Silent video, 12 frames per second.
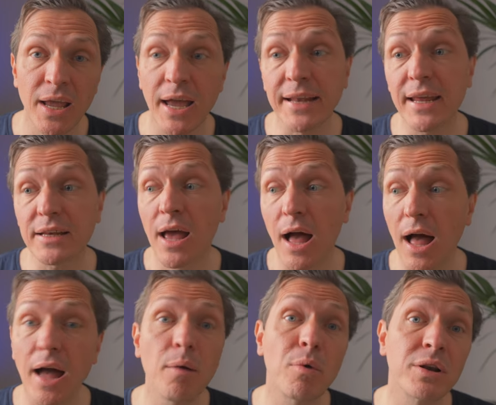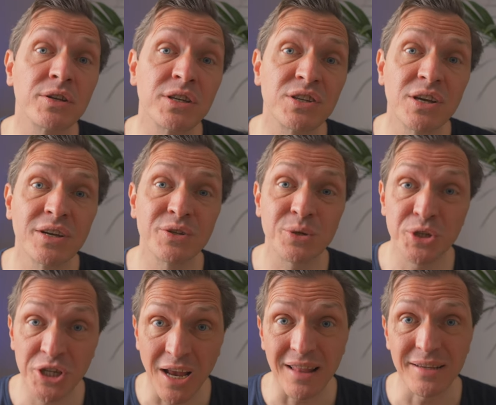And yet, I wanted to
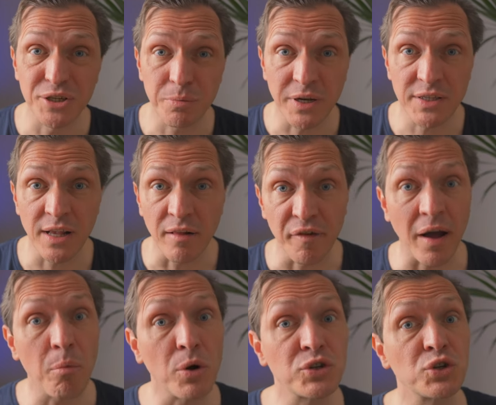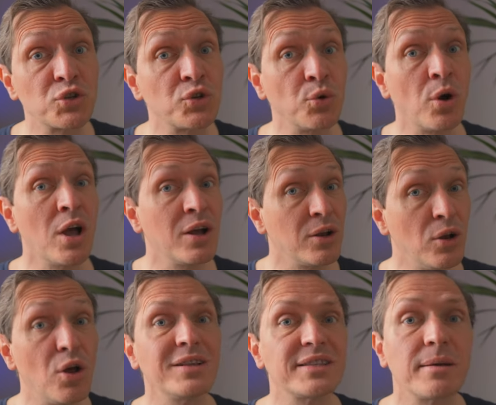challenge myself. I wanted to
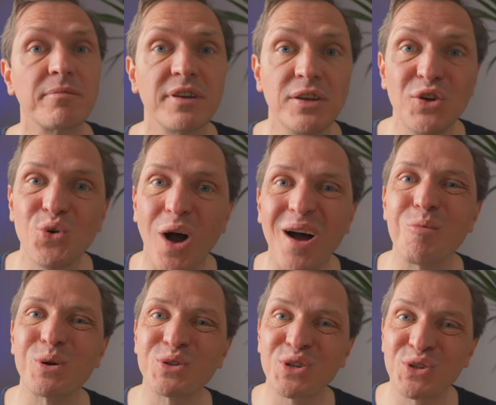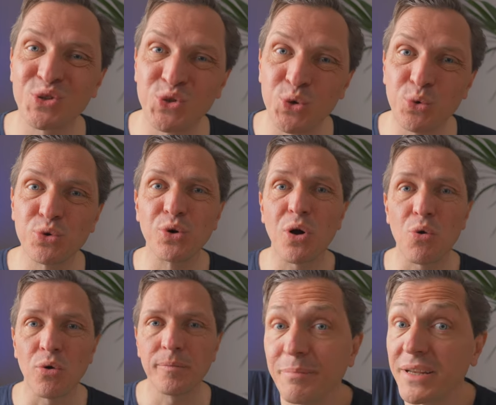learn something new. I wanted to
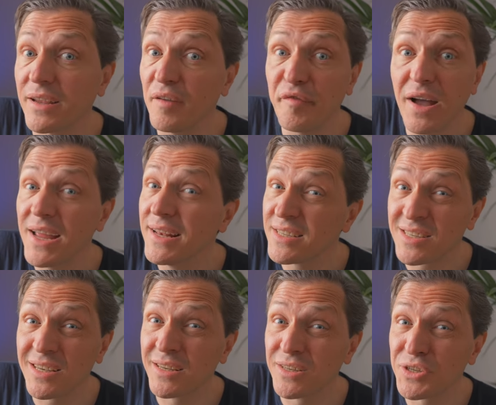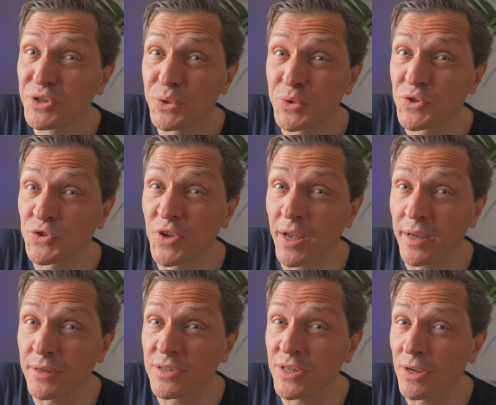grow. But if I listened to
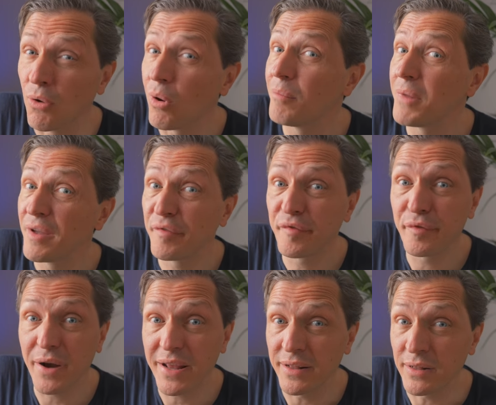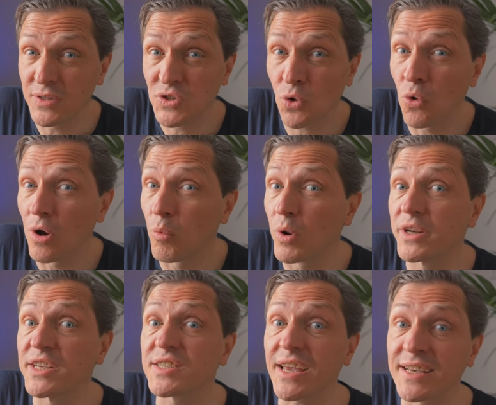society or my friends or what
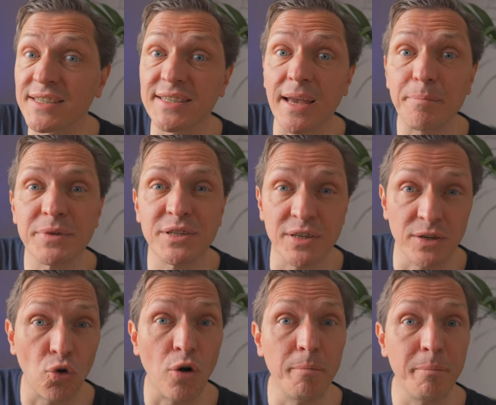is accepted or